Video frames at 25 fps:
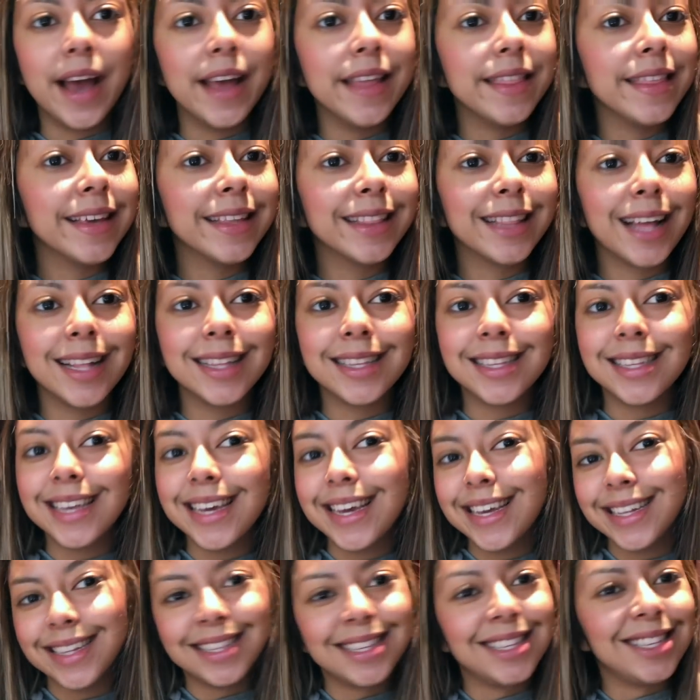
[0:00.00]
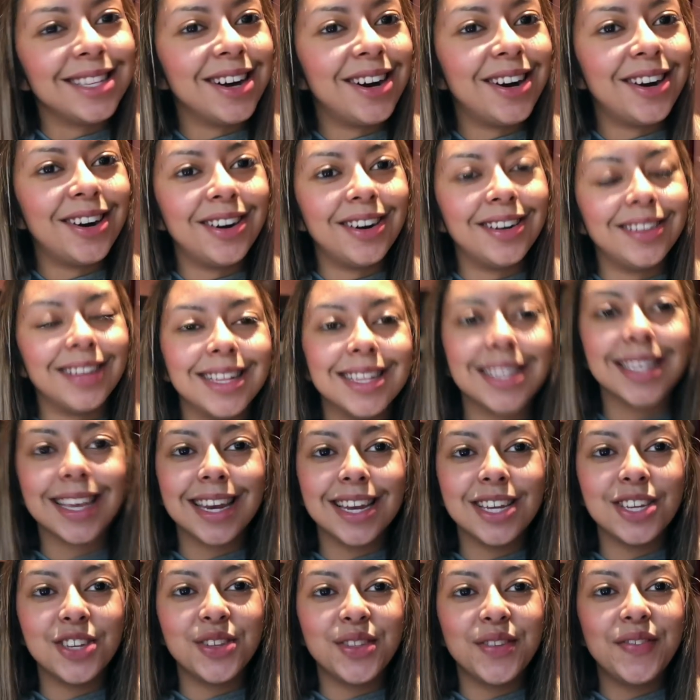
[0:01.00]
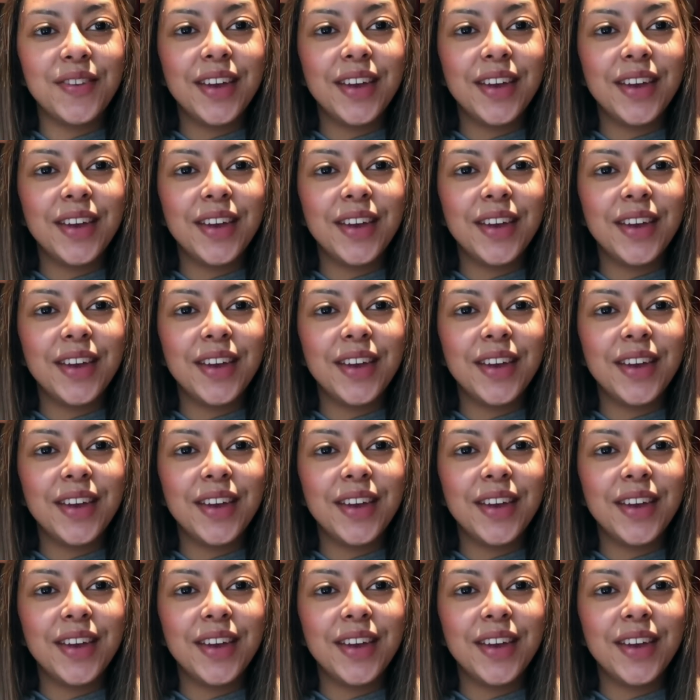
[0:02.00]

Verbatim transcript: I think that's it, so let's get into the